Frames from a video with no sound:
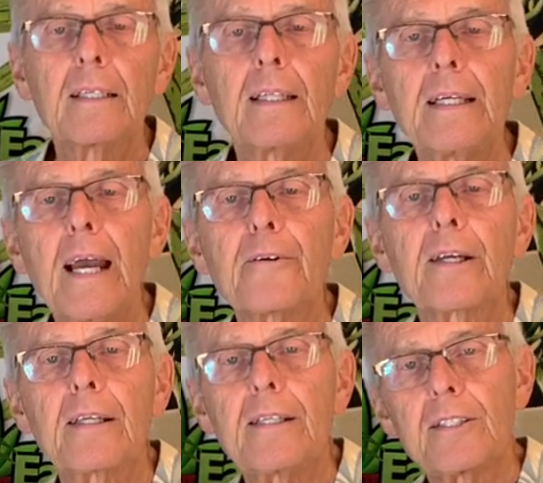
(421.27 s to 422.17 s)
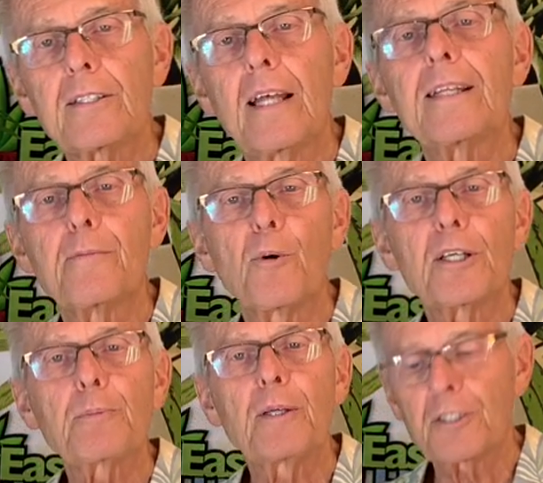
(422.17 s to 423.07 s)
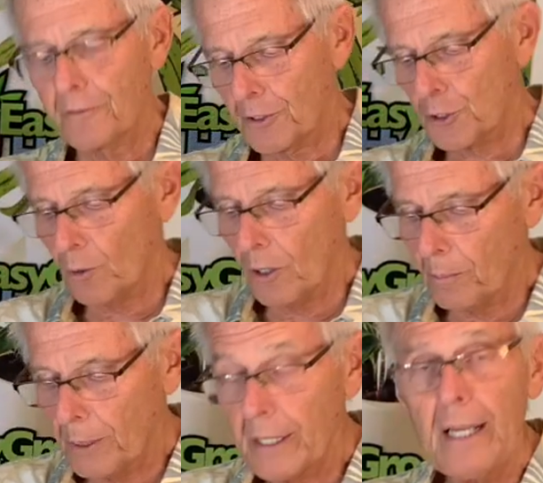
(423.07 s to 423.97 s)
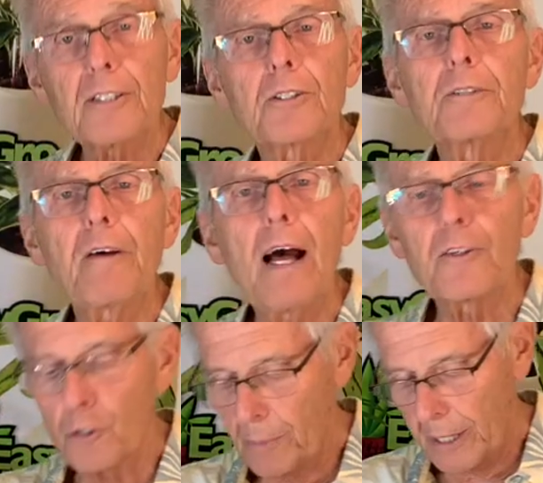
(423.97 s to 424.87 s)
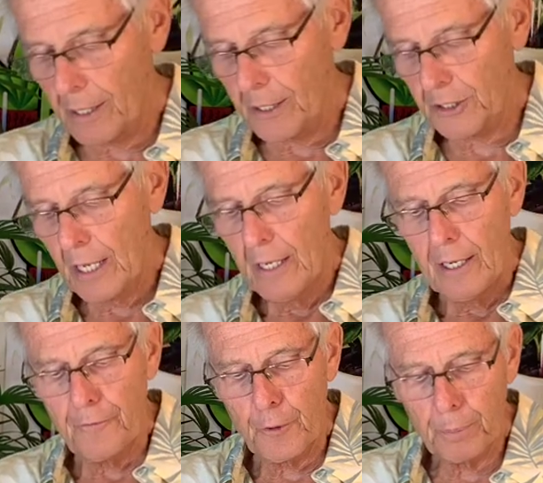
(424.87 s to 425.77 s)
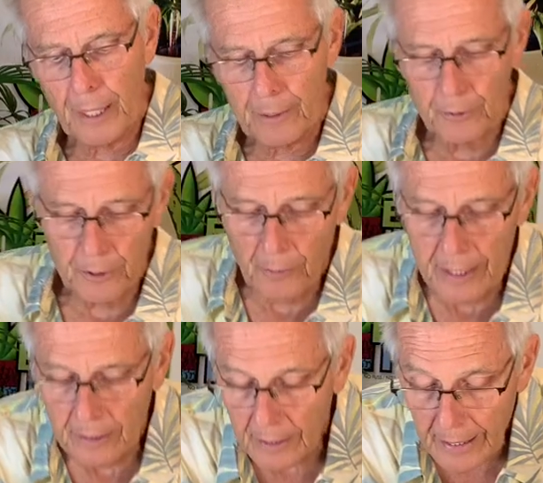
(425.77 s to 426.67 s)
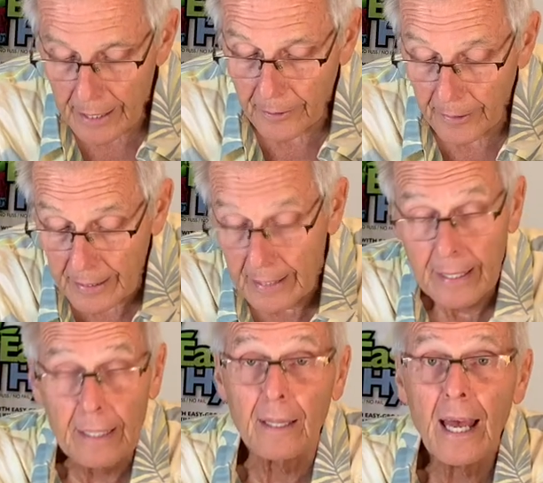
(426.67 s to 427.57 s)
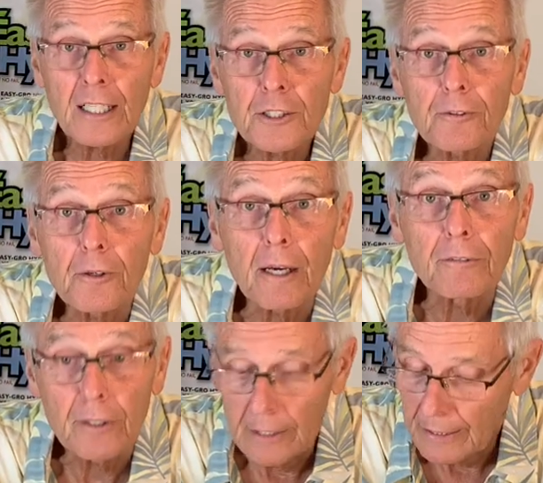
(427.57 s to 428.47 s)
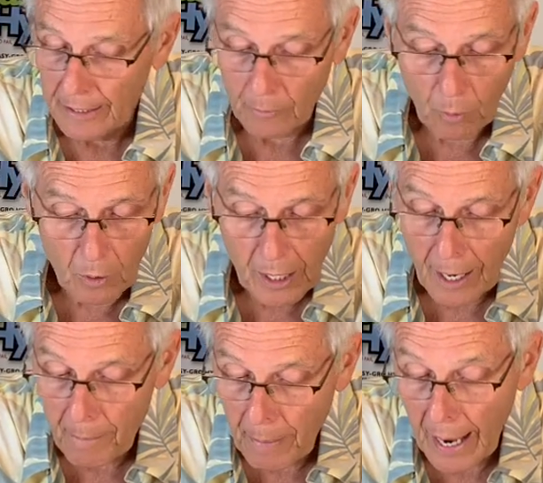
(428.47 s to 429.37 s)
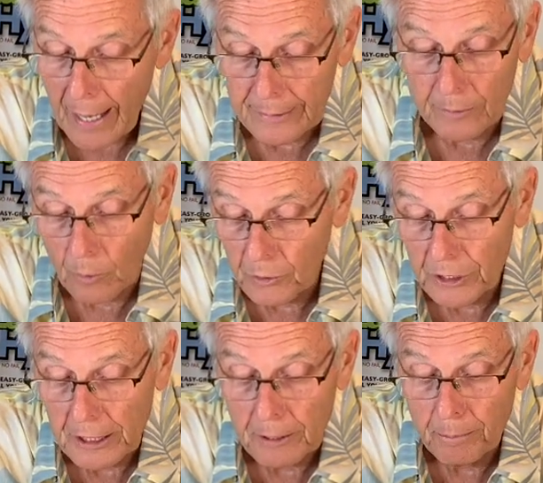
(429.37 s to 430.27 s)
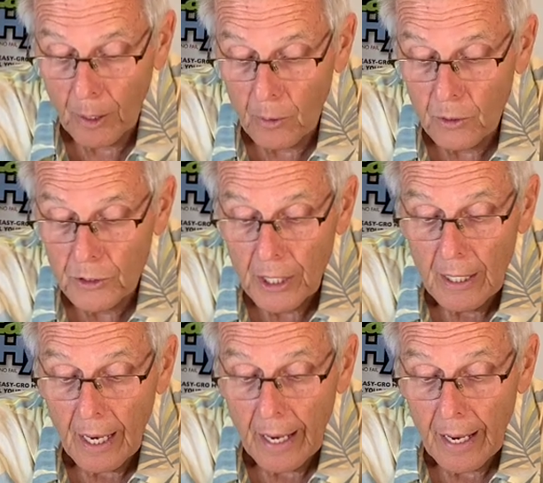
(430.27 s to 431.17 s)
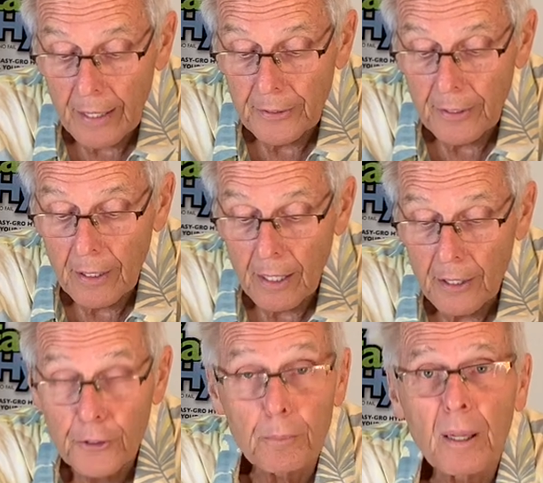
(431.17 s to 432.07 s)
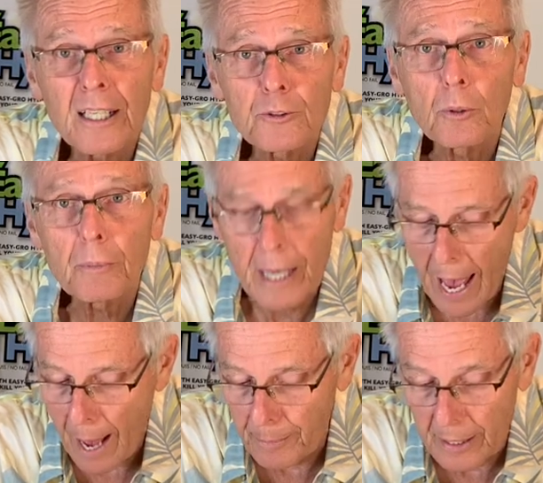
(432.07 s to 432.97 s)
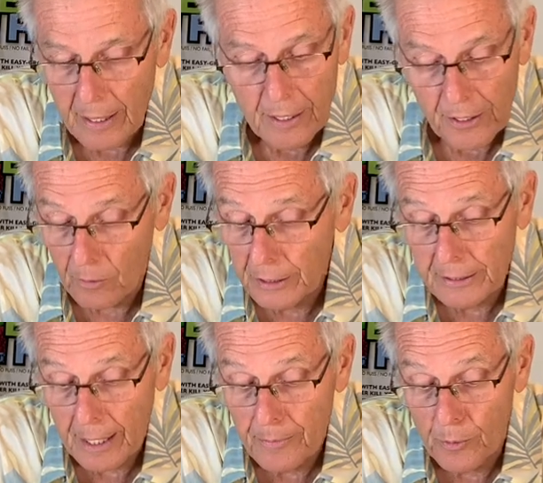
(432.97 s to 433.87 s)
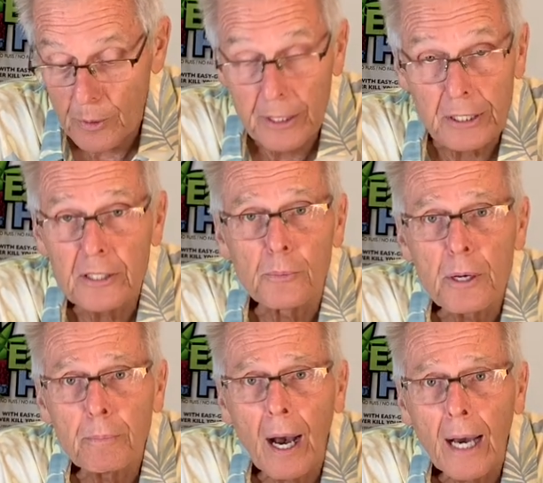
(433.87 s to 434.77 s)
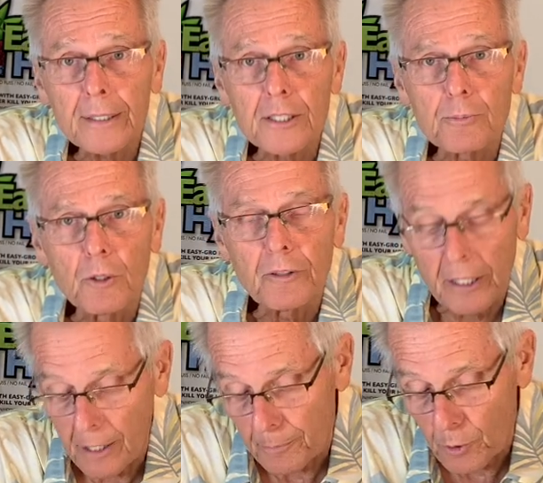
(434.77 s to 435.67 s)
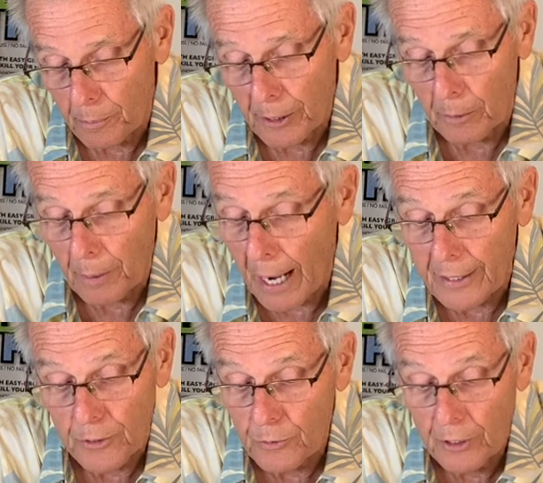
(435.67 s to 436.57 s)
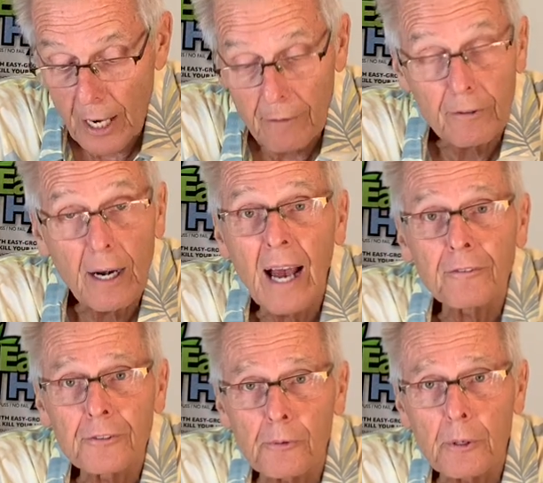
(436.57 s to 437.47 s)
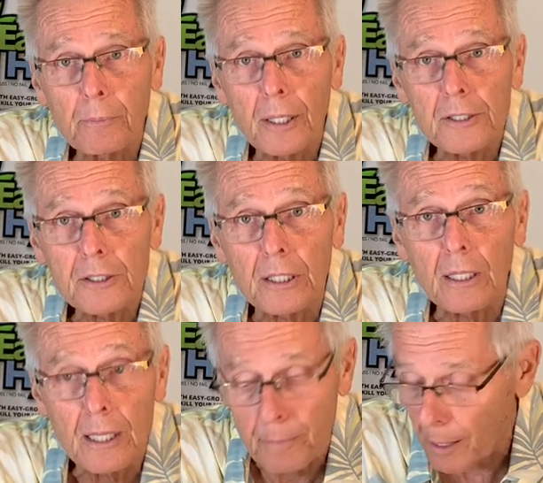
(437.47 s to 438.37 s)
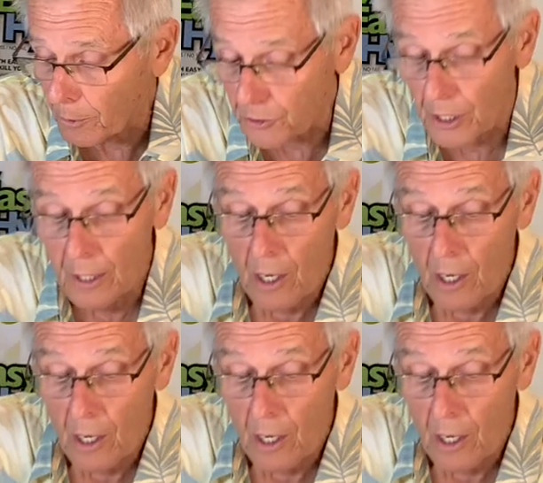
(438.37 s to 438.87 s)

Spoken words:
Clay aggregate is slightly more expensive than soil, but it has good value because if you plant with the right clay aggregate, it lasts forever, it won't compact, it won't decompose, and your plants will be happy. The only time you really need to repot is moving it up to a bigger pot. You'd never have to replace the clay pebbles.